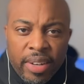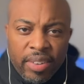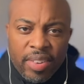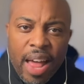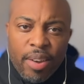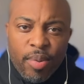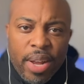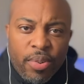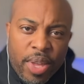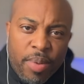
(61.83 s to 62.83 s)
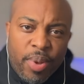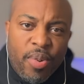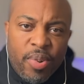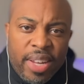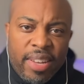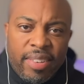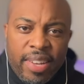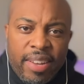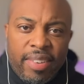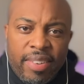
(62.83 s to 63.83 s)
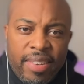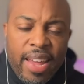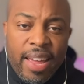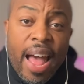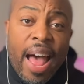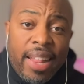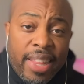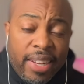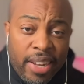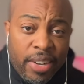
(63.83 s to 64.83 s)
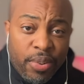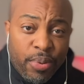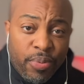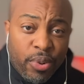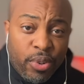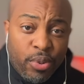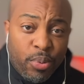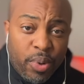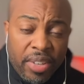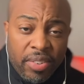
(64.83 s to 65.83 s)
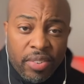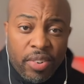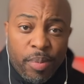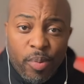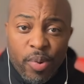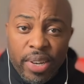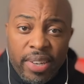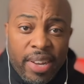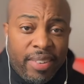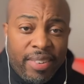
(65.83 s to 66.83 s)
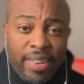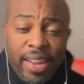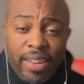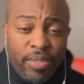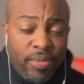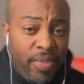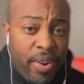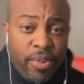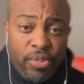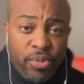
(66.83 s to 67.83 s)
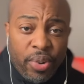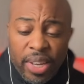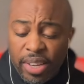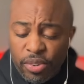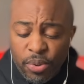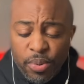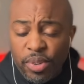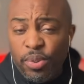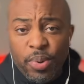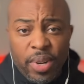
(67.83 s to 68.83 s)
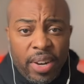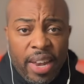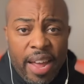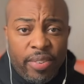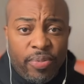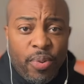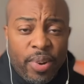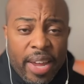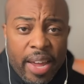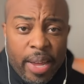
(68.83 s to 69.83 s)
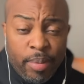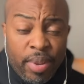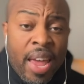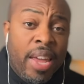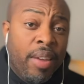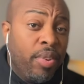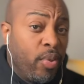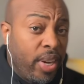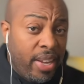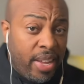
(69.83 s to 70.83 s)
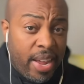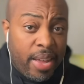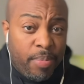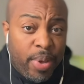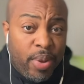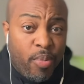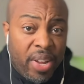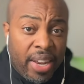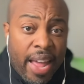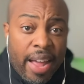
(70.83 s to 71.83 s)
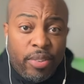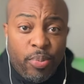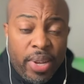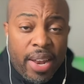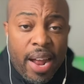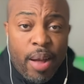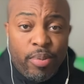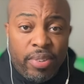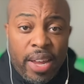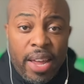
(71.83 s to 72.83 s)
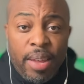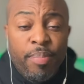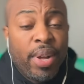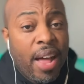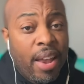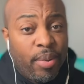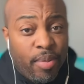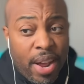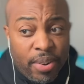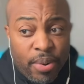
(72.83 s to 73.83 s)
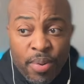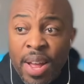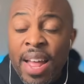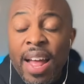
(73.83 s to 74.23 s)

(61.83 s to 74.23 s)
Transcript: Does Colorado keep it going against Texas Tech? I think they do for two reasons. Number one, Texas Tech is very streaky, 2-2 in their last four games, even though they did have a big win last week at Iowa State. But Colorado,